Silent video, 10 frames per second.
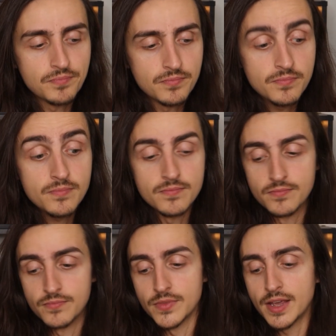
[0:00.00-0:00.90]

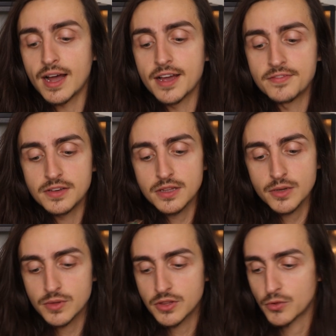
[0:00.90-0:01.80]
Hmm, yeah, I feel
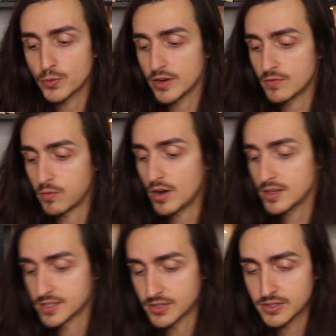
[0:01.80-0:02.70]
like with the Three of
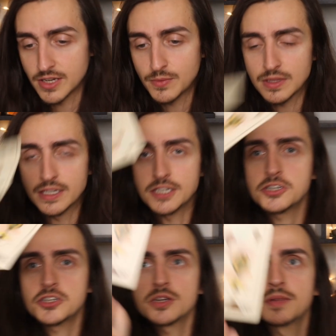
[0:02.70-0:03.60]
Wands, there's a
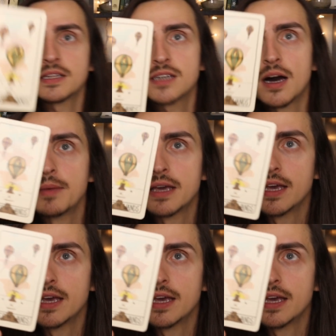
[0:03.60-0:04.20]
relationship that's coming